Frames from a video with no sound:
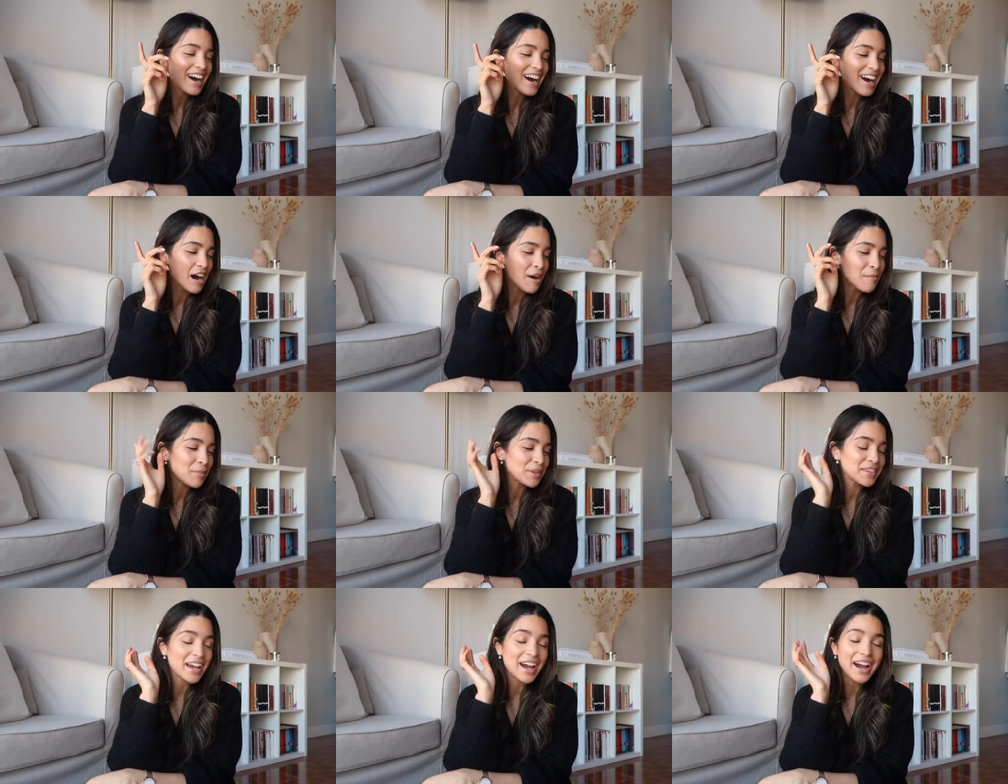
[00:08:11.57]

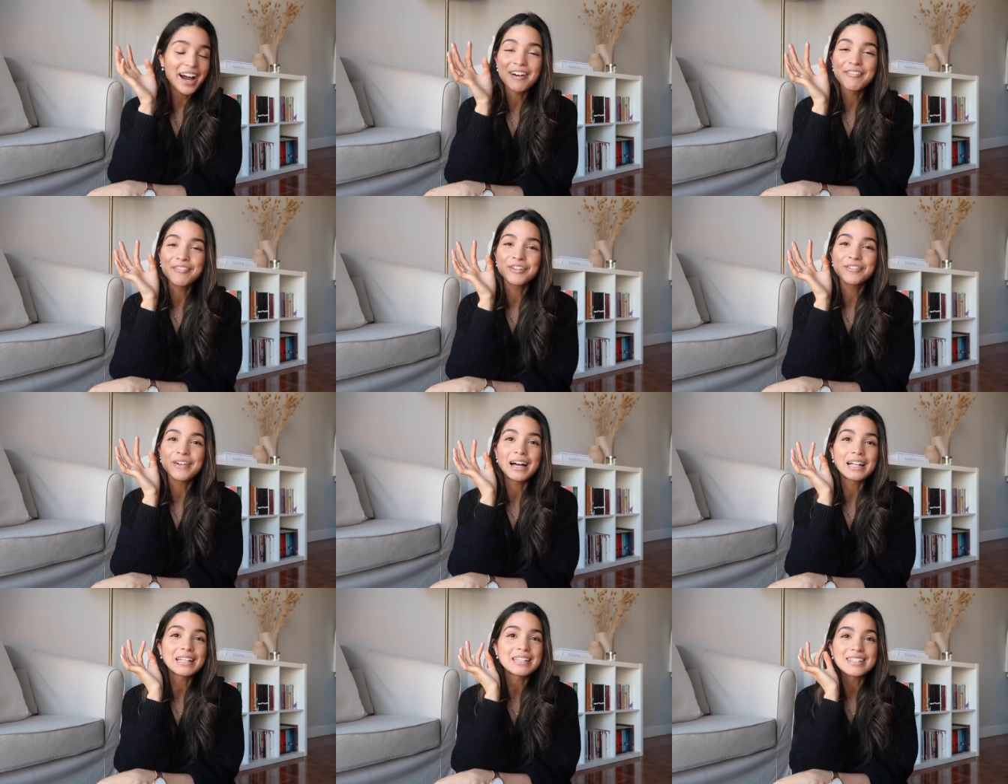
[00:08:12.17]
um, but they have their
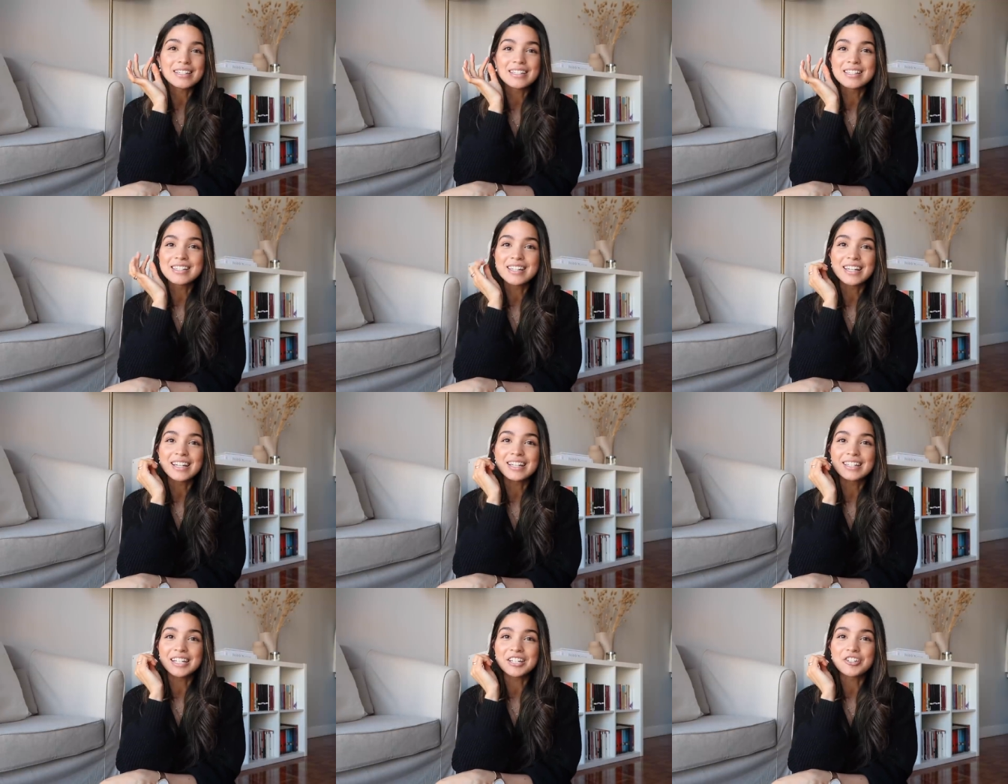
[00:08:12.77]
Valentine's
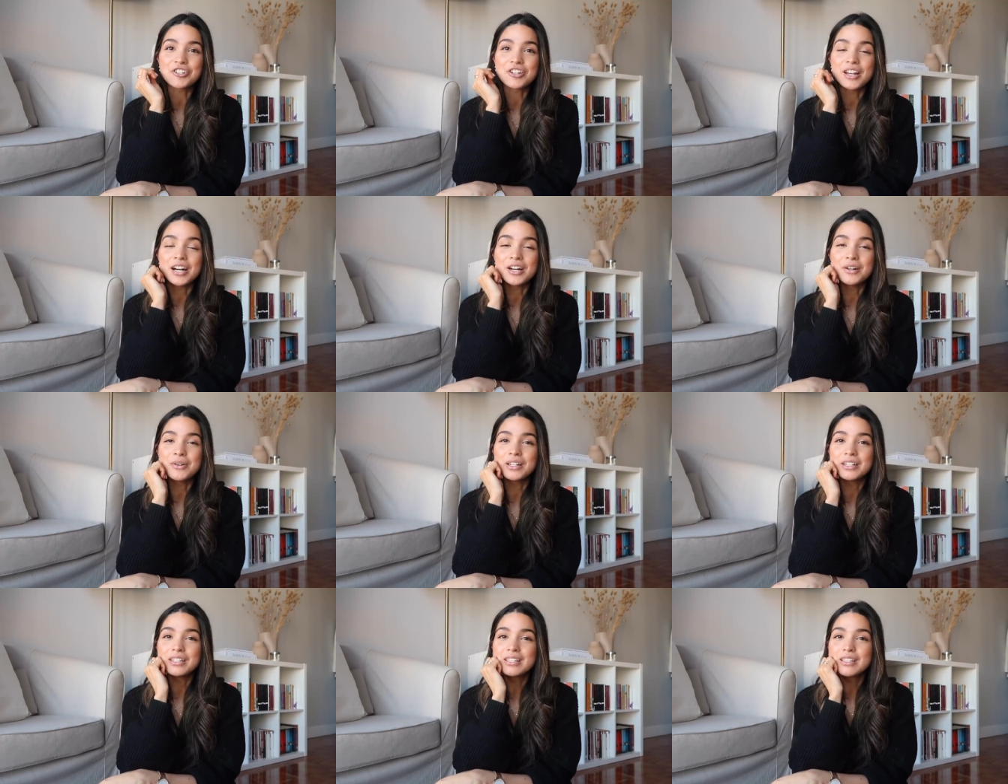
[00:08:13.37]
Day collection
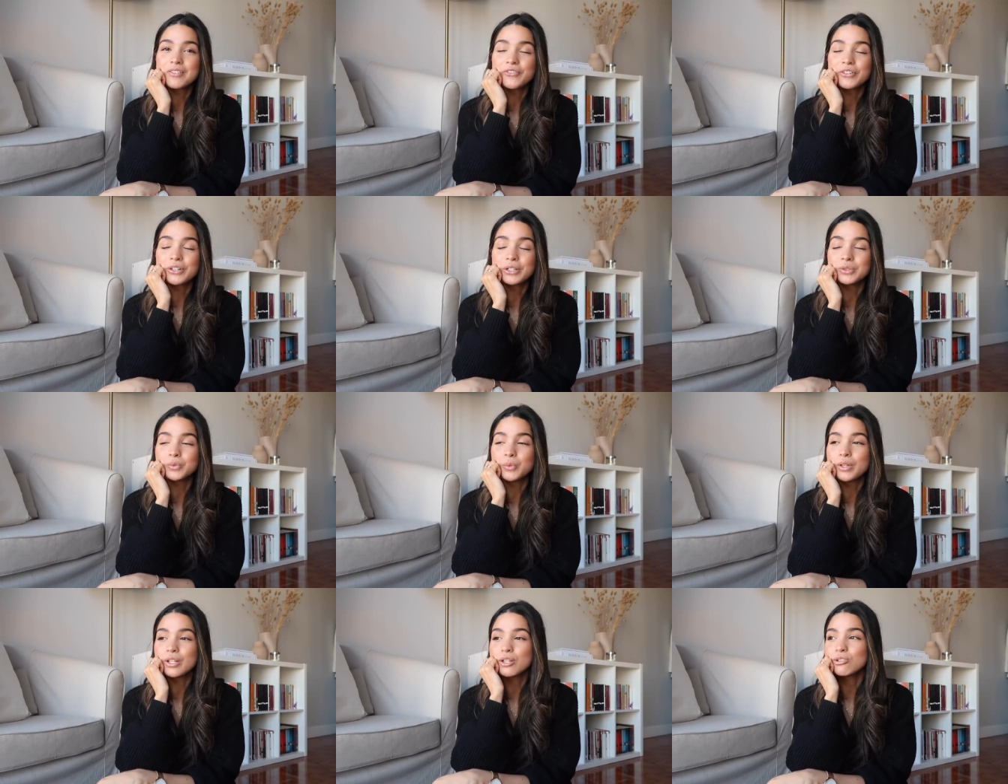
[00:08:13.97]
out and it's
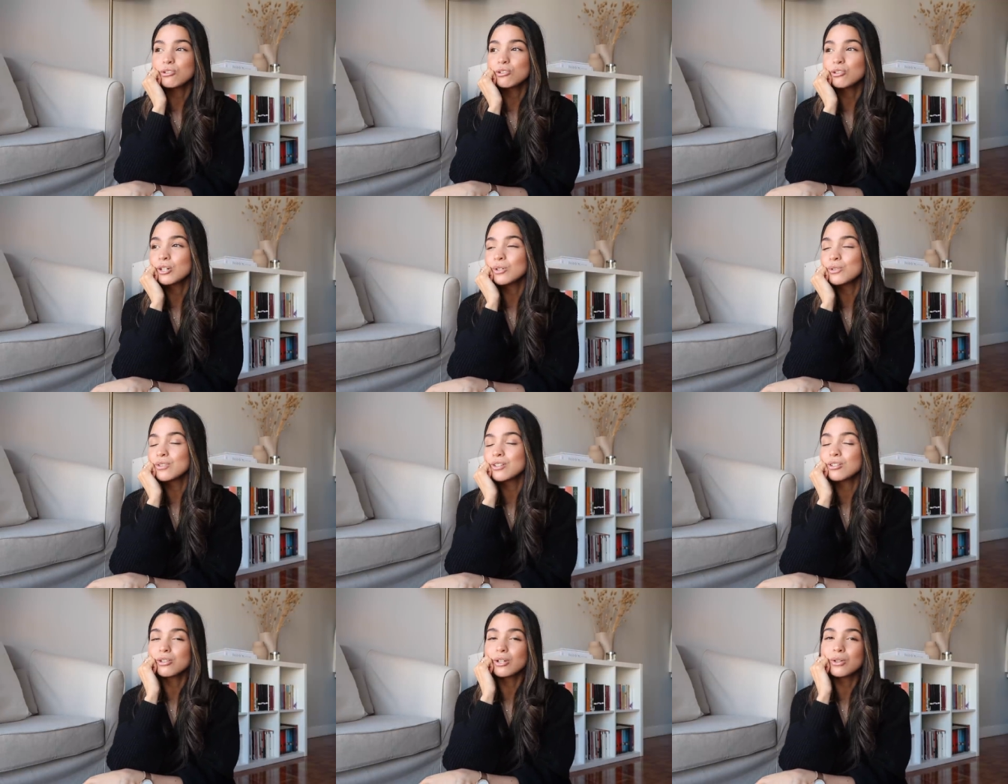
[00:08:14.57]
filled with
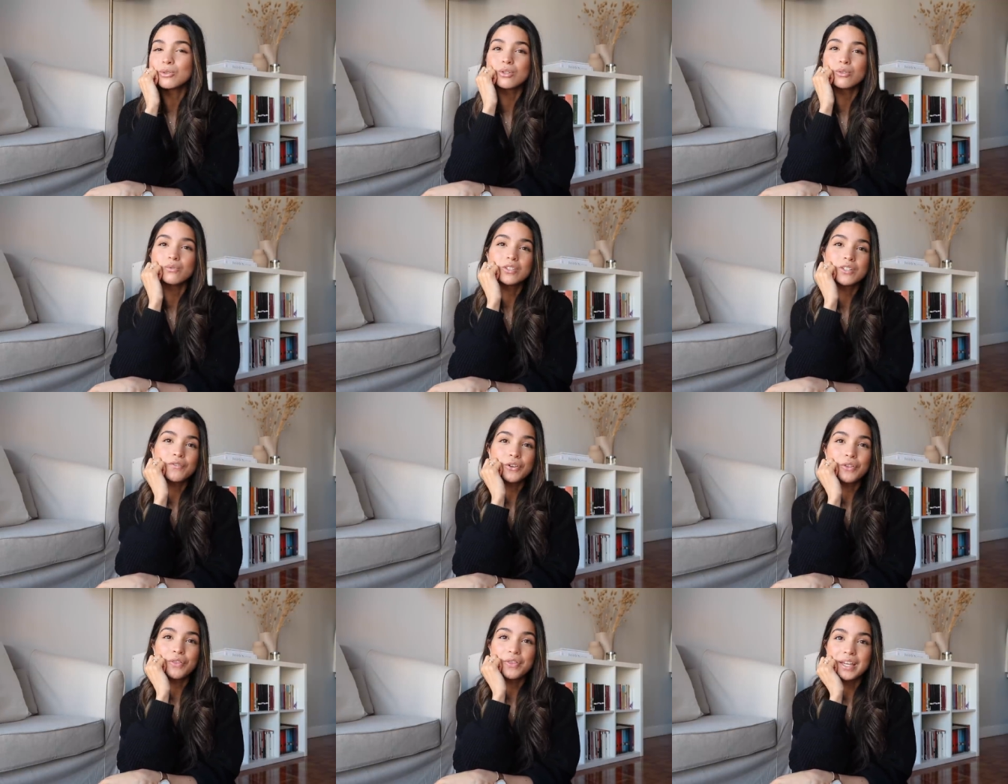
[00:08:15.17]
loads and loads of
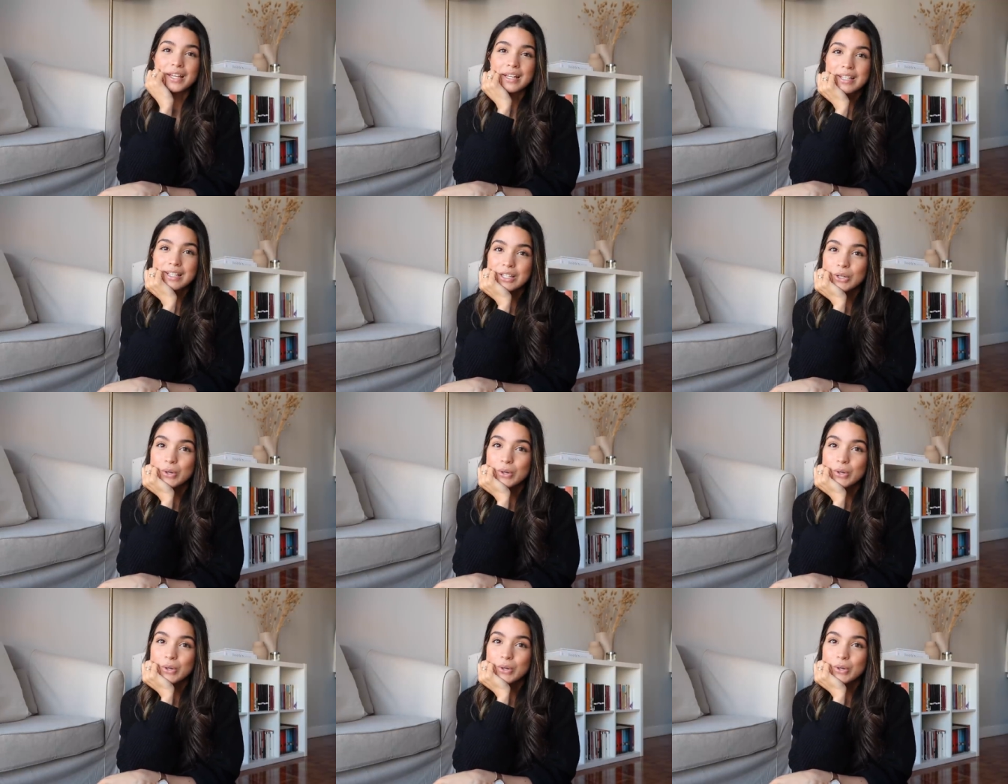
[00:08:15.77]
different things.